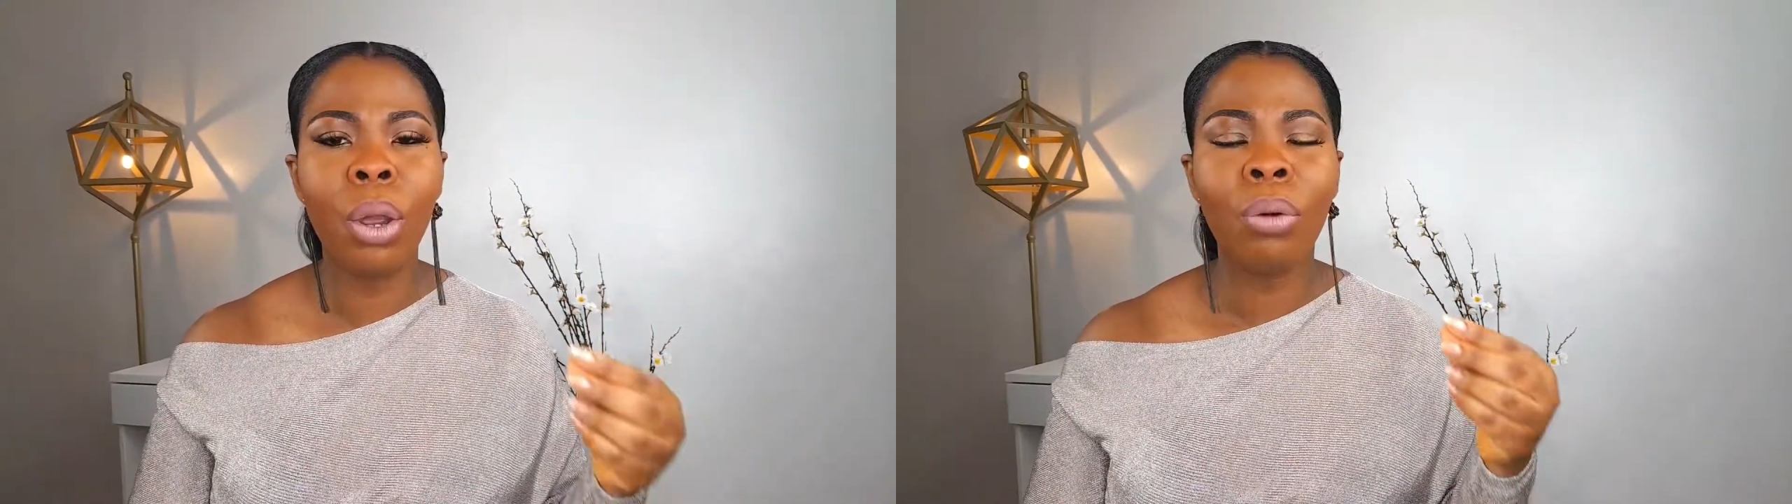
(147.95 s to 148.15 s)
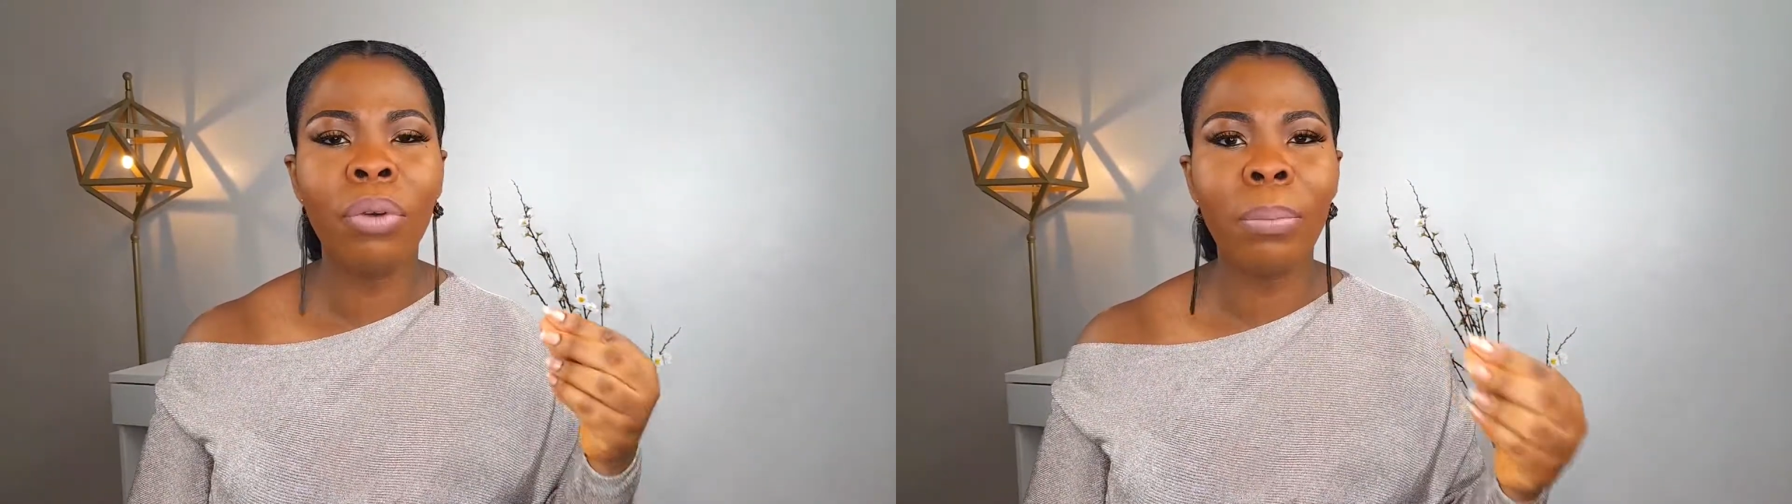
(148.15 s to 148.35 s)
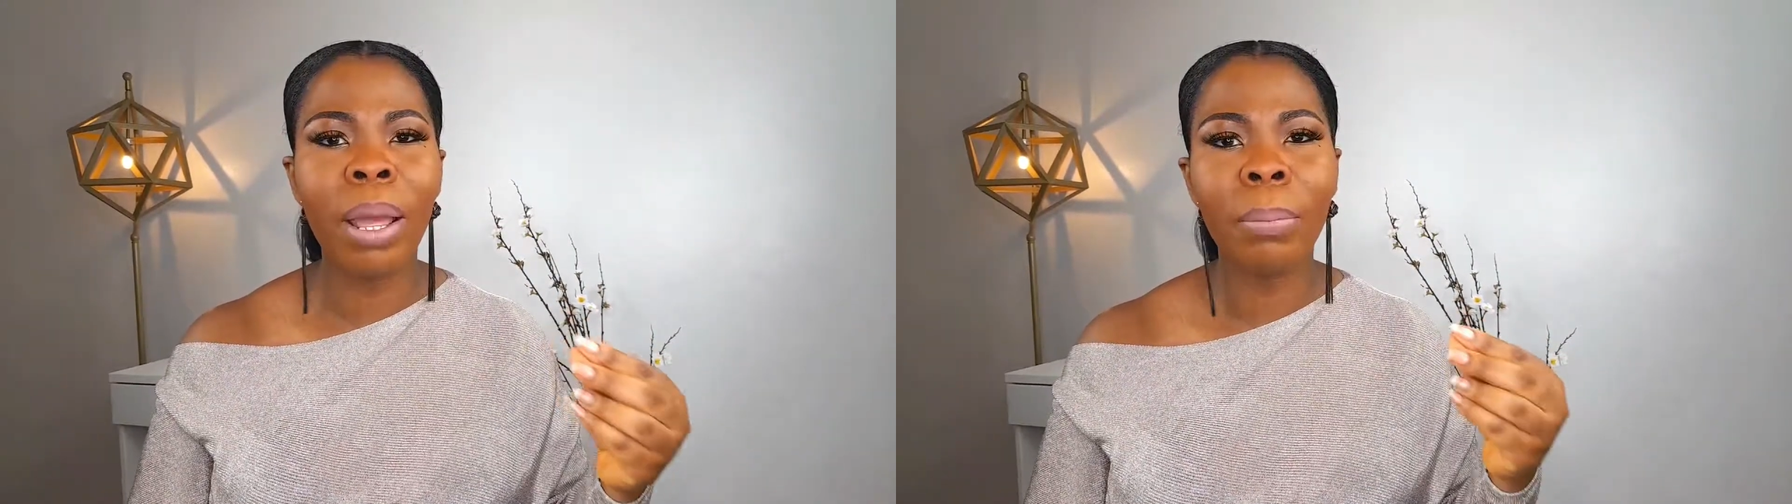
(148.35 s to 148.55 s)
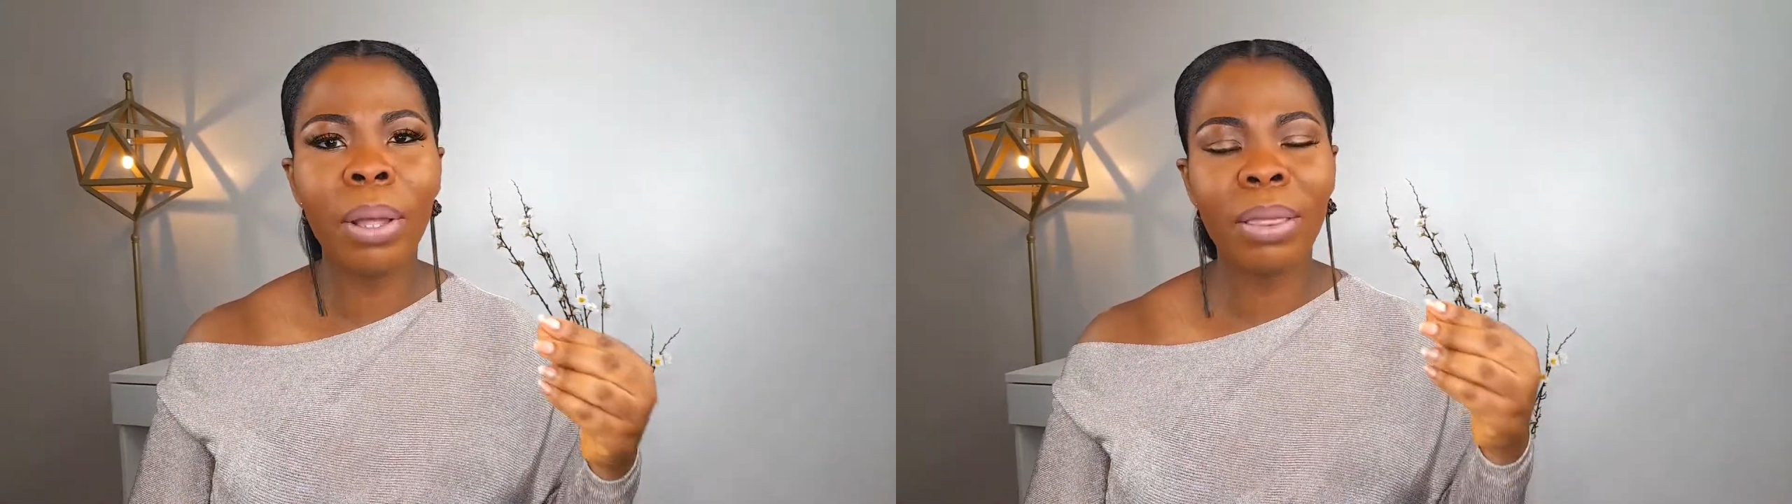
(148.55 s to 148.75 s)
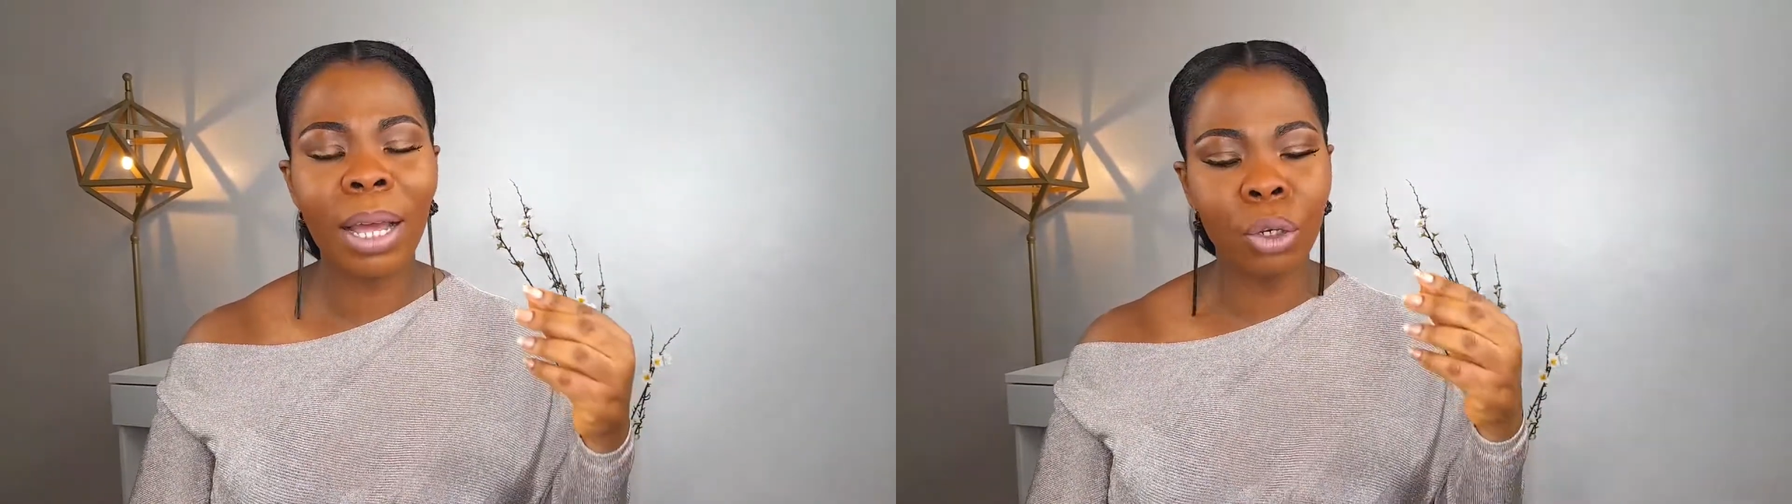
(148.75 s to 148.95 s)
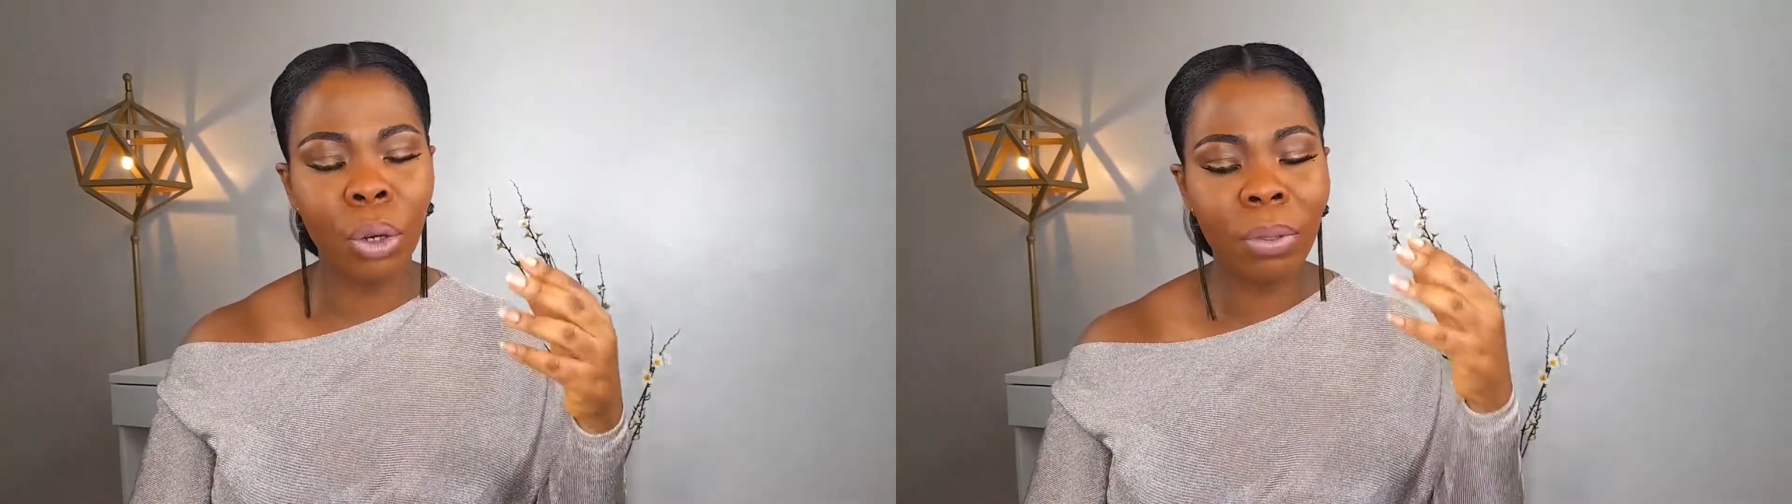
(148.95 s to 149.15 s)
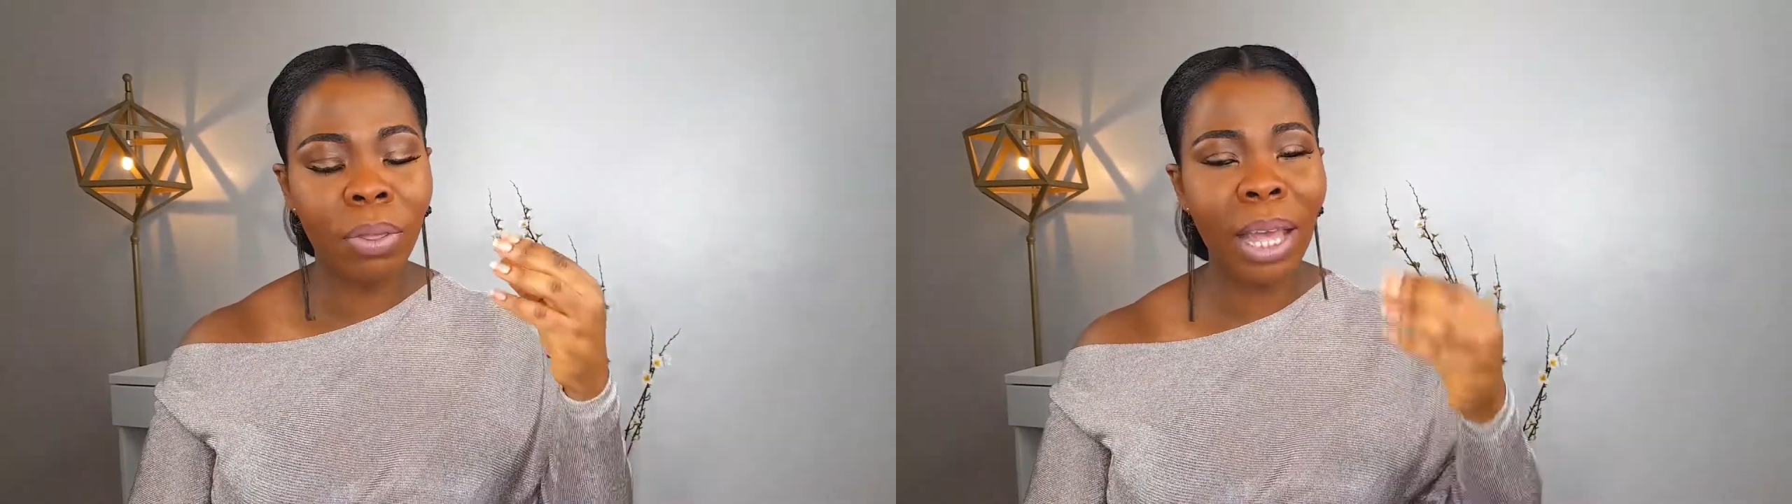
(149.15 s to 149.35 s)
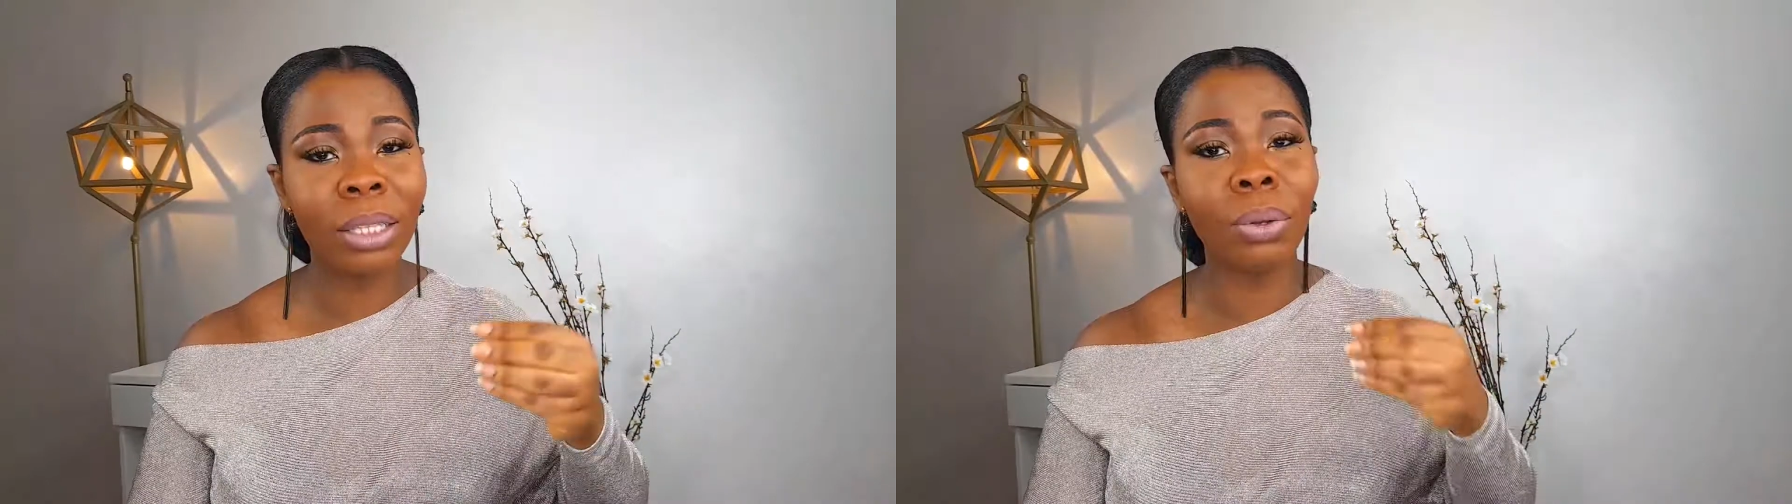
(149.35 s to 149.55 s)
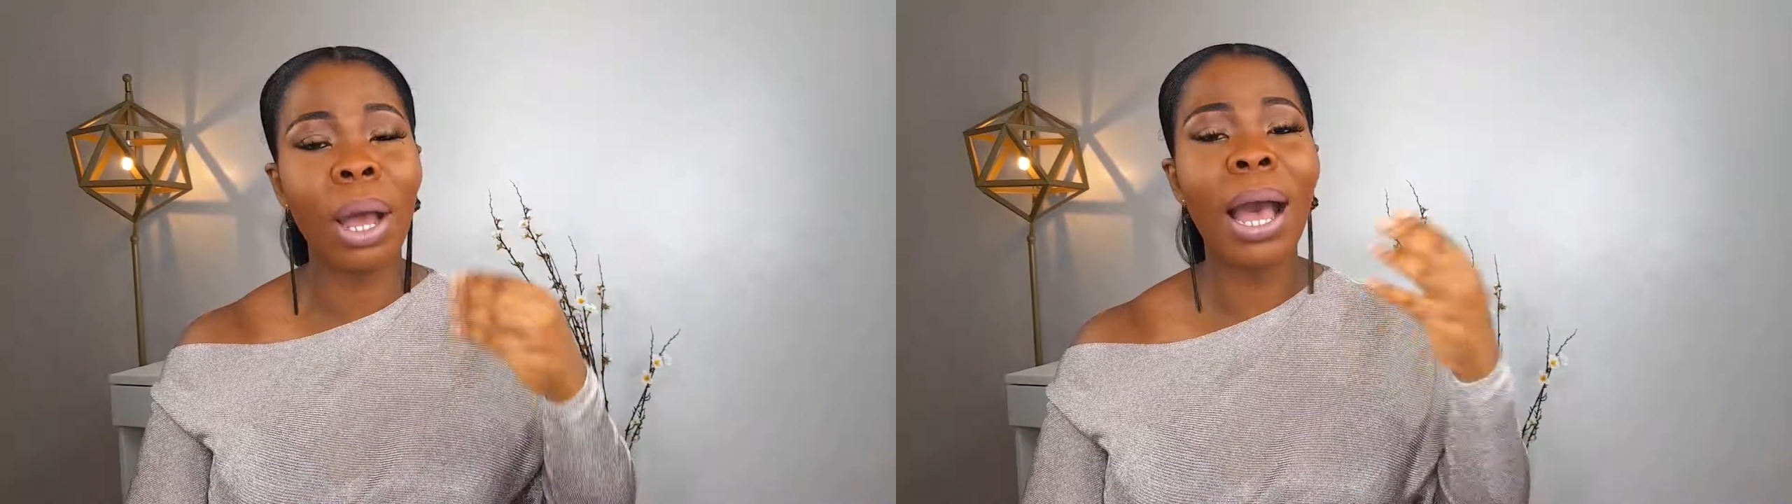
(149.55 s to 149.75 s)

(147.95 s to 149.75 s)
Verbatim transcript: Remember that you're there to